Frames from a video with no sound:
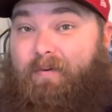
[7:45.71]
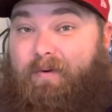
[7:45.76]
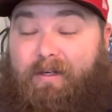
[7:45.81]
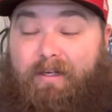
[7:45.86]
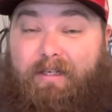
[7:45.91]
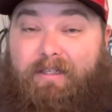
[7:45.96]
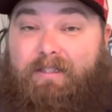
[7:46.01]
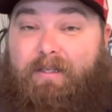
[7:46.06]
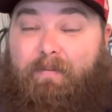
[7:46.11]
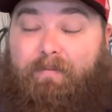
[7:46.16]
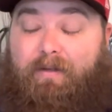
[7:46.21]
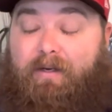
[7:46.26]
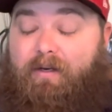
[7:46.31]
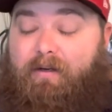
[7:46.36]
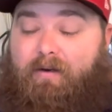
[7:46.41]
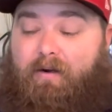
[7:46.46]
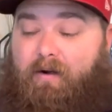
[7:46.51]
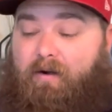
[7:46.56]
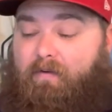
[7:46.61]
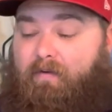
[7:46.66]
We need something to
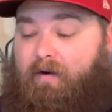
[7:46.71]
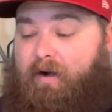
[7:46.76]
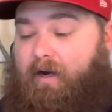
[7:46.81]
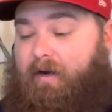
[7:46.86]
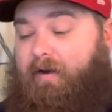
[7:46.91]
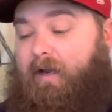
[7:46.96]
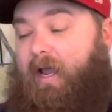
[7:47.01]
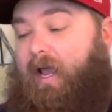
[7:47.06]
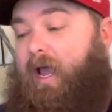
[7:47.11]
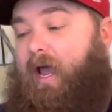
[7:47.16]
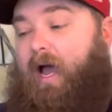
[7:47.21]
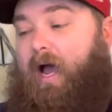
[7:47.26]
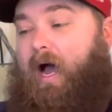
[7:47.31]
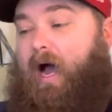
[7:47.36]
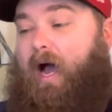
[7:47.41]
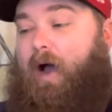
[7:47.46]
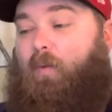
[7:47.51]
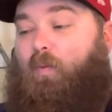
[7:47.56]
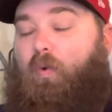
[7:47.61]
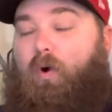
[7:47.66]
turn around.
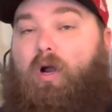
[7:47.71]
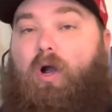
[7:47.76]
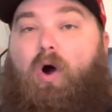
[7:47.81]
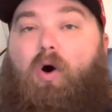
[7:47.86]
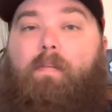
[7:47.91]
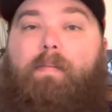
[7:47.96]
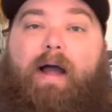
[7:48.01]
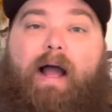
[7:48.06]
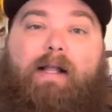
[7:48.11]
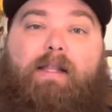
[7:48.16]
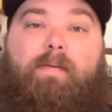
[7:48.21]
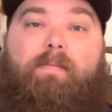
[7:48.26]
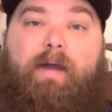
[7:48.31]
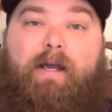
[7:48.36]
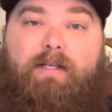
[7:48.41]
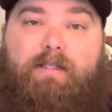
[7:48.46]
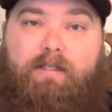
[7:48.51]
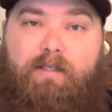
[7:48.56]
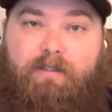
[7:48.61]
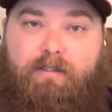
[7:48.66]
We're going back to
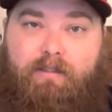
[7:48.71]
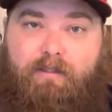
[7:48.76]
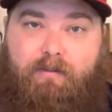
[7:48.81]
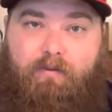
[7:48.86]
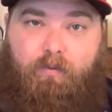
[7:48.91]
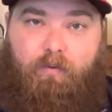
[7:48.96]
basics.